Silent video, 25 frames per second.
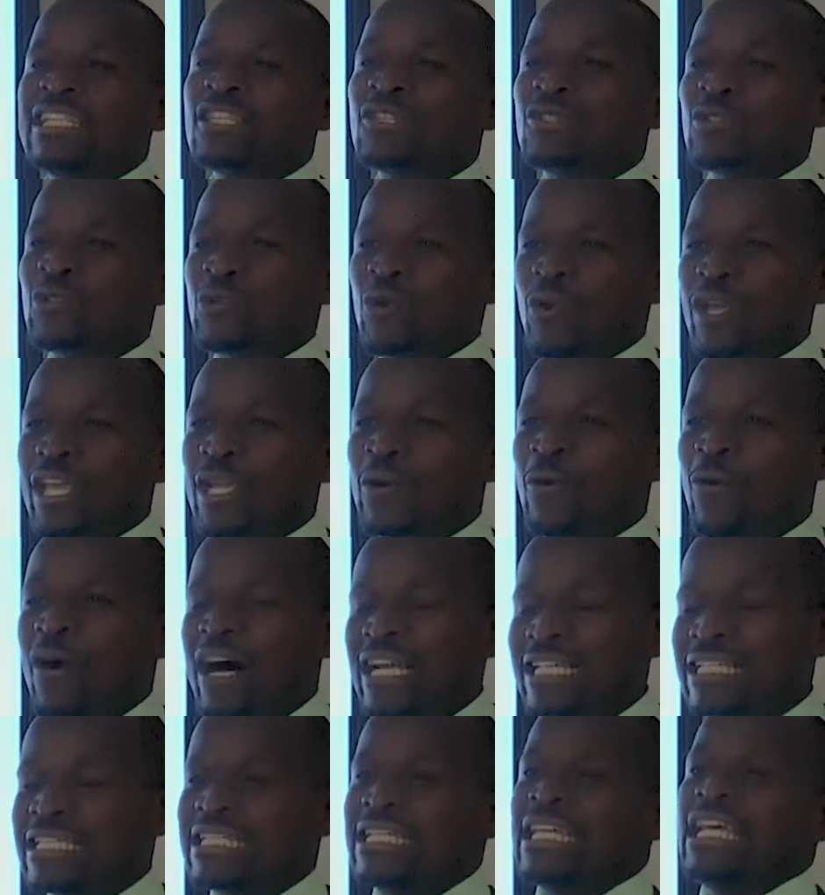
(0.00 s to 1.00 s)
is doing
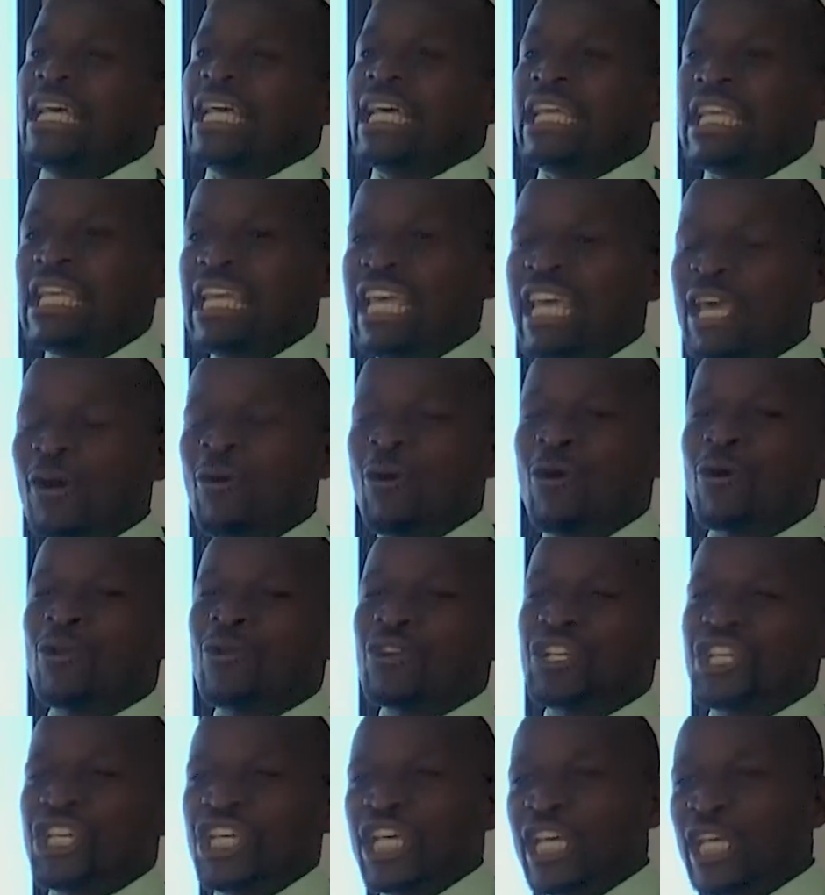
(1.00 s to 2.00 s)
what he
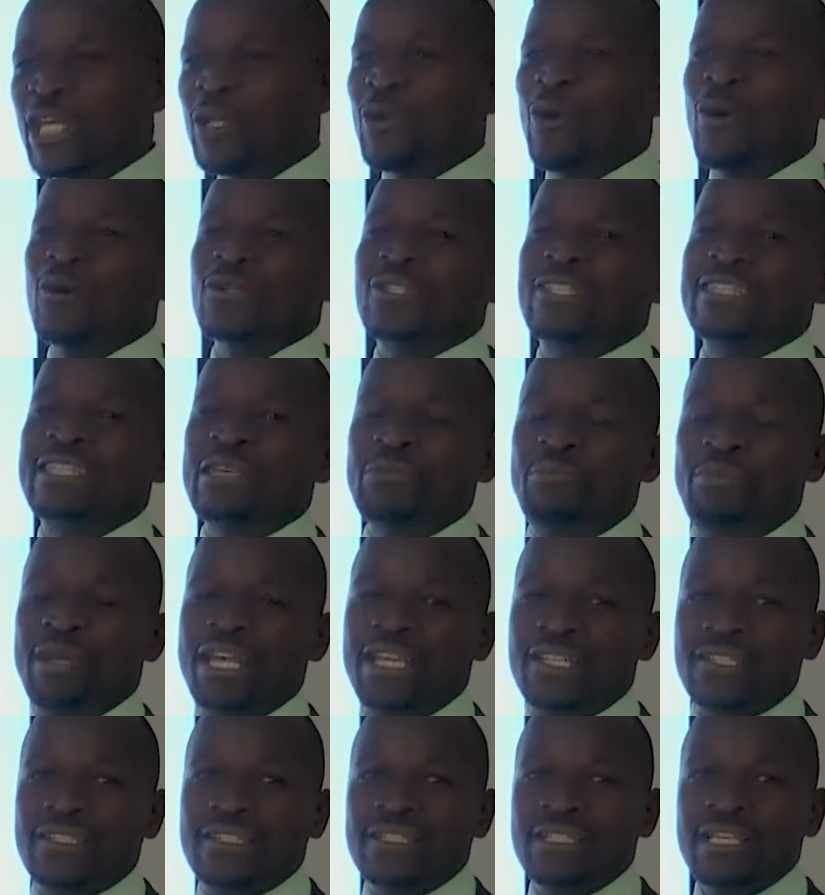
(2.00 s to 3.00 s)
or she knows the
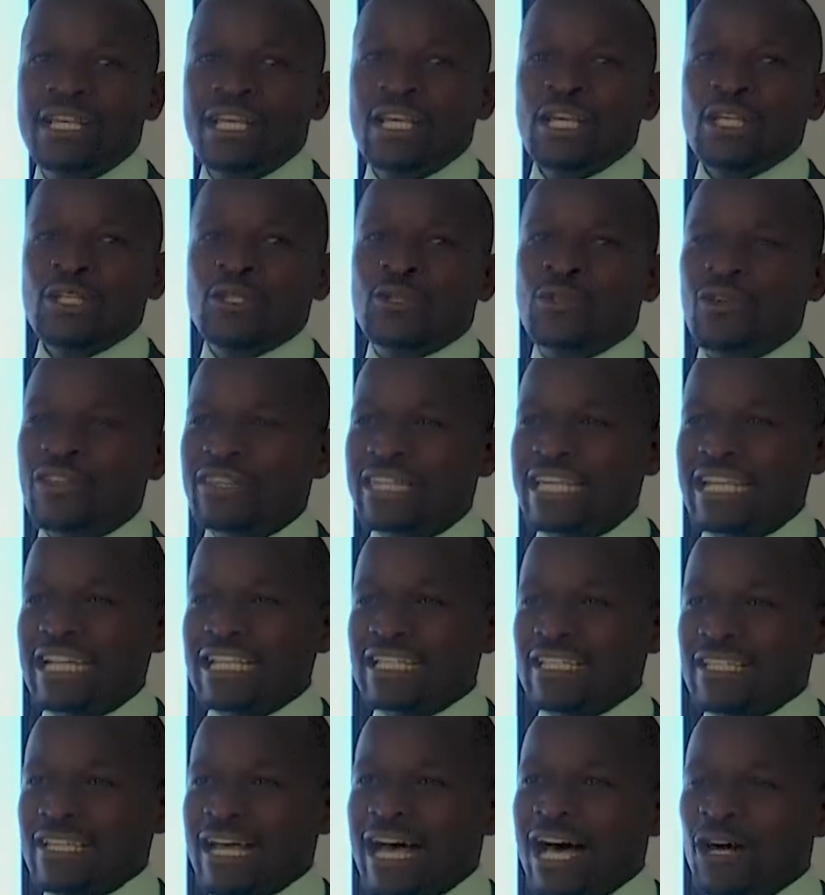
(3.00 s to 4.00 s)
best. So the
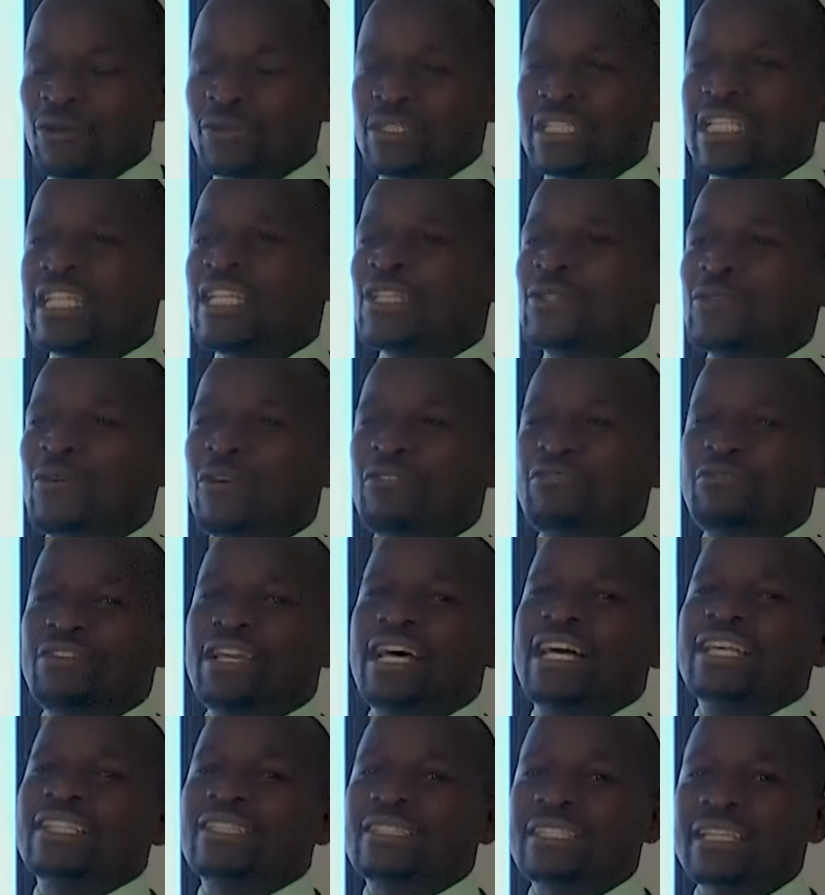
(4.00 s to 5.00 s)
result is
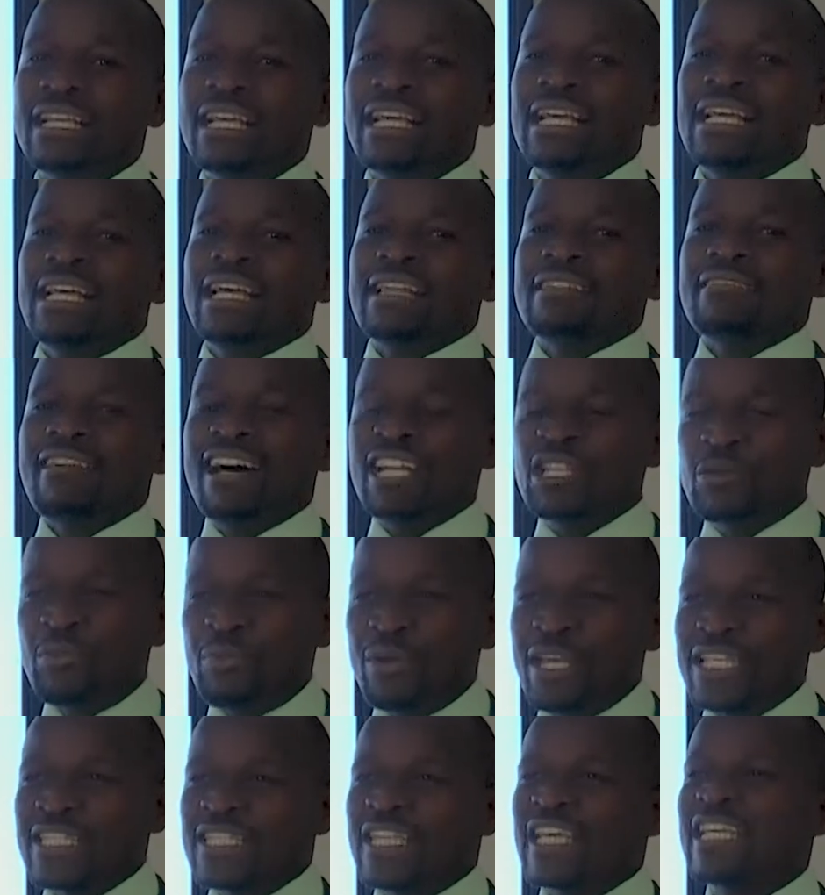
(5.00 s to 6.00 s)
obvious. That
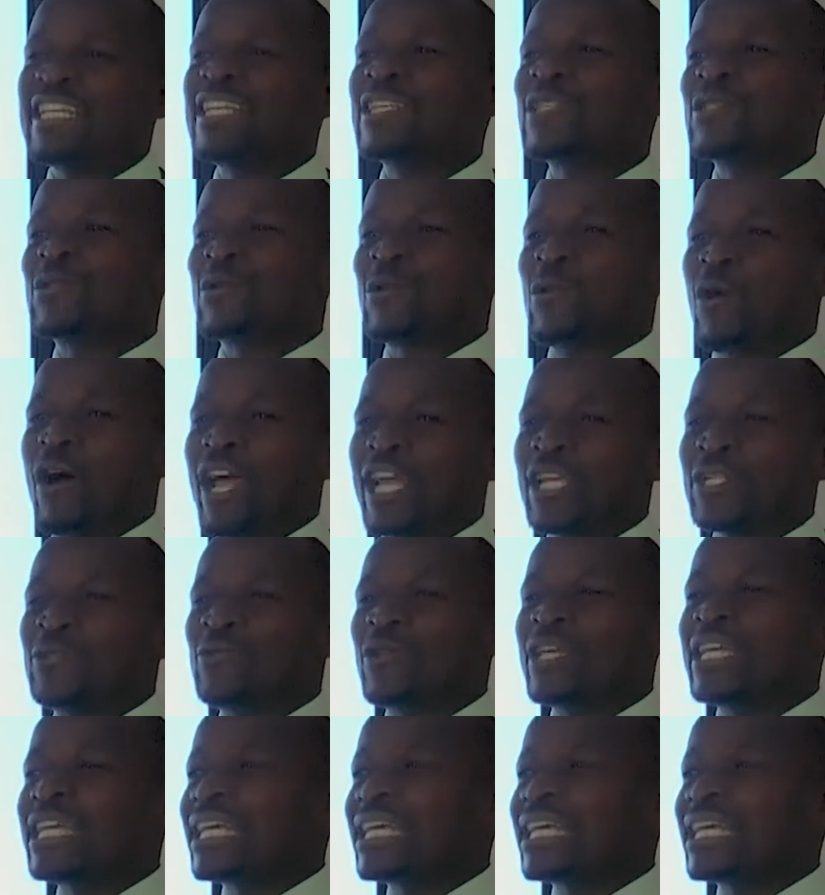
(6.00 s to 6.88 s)
person is going to